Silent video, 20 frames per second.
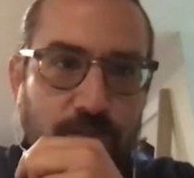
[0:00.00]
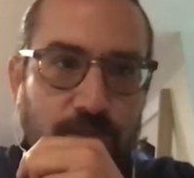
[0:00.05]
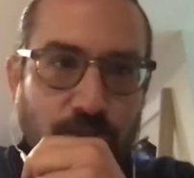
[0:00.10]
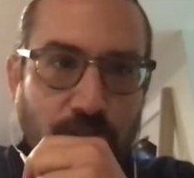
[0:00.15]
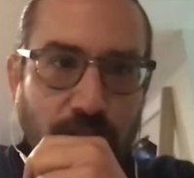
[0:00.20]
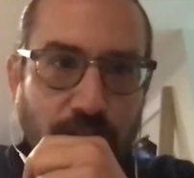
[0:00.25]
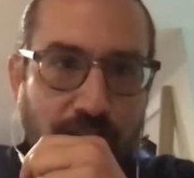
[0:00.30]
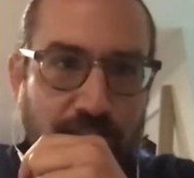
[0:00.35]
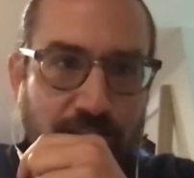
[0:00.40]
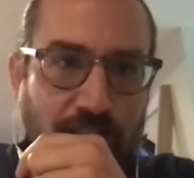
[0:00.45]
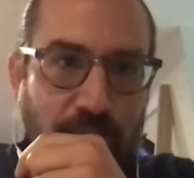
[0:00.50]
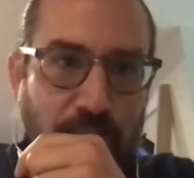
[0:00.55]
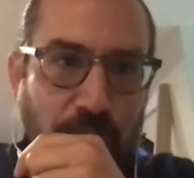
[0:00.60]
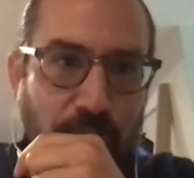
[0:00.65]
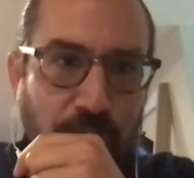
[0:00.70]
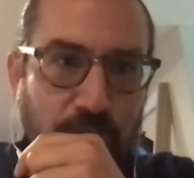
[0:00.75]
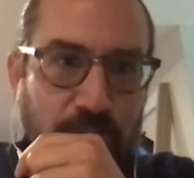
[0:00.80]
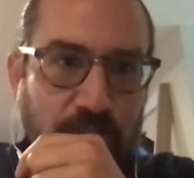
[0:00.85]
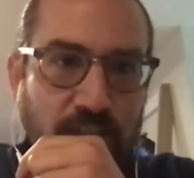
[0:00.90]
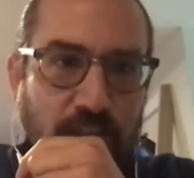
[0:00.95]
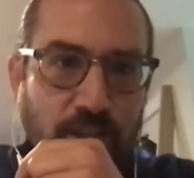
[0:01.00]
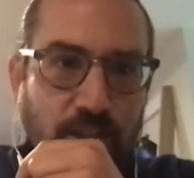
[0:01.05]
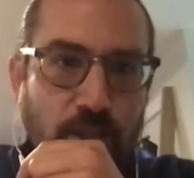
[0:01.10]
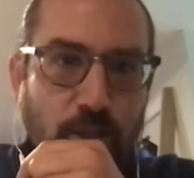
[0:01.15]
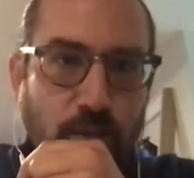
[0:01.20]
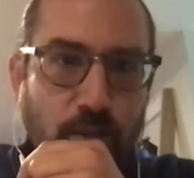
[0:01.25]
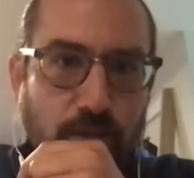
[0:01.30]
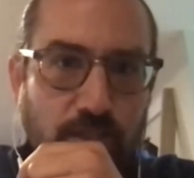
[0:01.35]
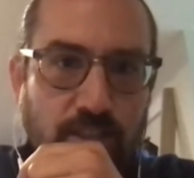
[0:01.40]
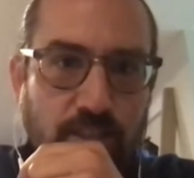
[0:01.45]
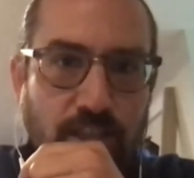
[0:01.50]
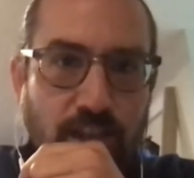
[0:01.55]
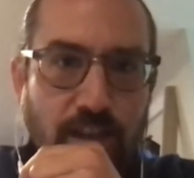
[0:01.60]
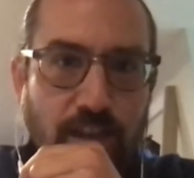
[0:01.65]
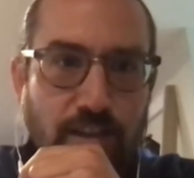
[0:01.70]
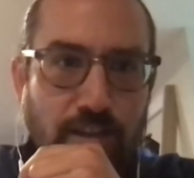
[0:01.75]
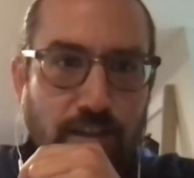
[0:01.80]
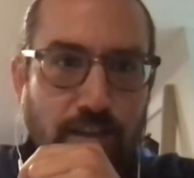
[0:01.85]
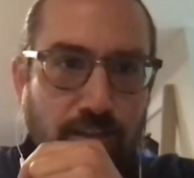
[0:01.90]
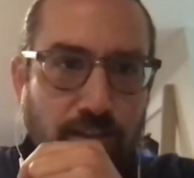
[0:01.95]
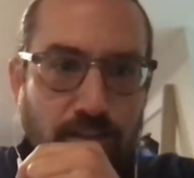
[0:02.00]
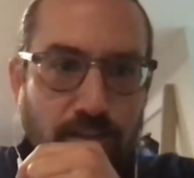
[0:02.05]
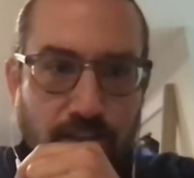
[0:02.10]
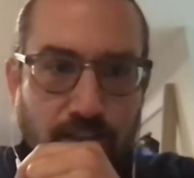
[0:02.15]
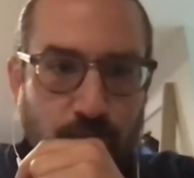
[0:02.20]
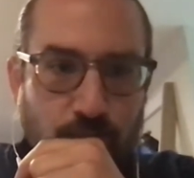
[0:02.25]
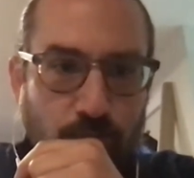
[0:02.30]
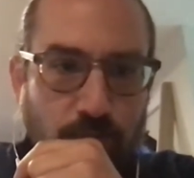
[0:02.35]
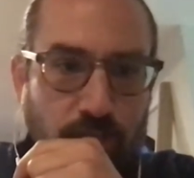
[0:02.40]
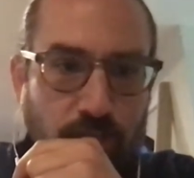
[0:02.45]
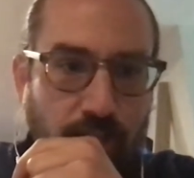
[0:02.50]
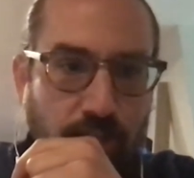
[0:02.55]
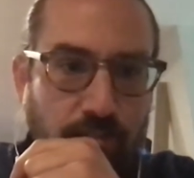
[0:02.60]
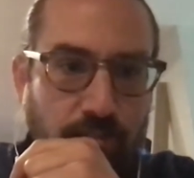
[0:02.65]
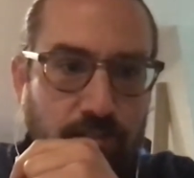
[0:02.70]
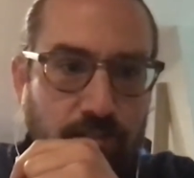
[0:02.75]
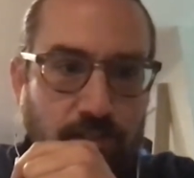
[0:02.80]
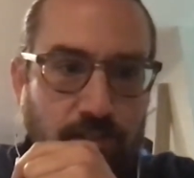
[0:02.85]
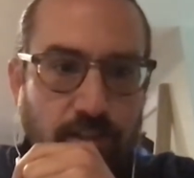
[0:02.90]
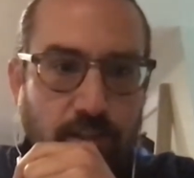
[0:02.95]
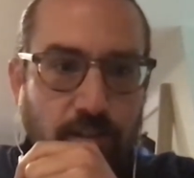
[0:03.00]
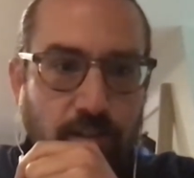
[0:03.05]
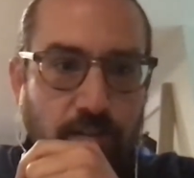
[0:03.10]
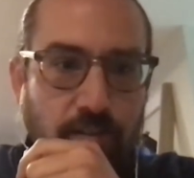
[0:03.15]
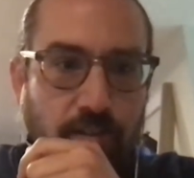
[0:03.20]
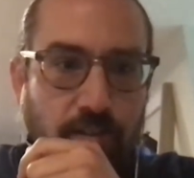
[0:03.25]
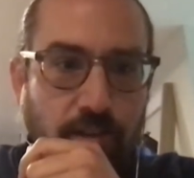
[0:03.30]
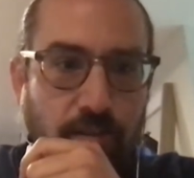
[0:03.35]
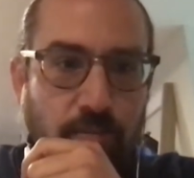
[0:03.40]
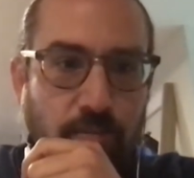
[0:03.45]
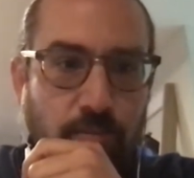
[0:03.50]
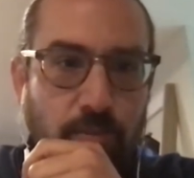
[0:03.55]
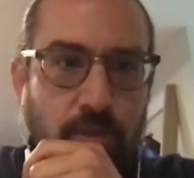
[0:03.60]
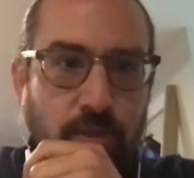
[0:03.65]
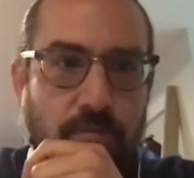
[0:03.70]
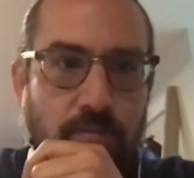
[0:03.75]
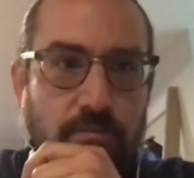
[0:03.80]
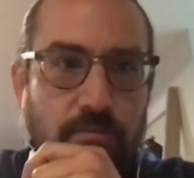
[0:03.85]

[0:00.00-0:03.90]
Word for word: so I guess I maybe just had to go and sign in, and then that's where they did their thing. But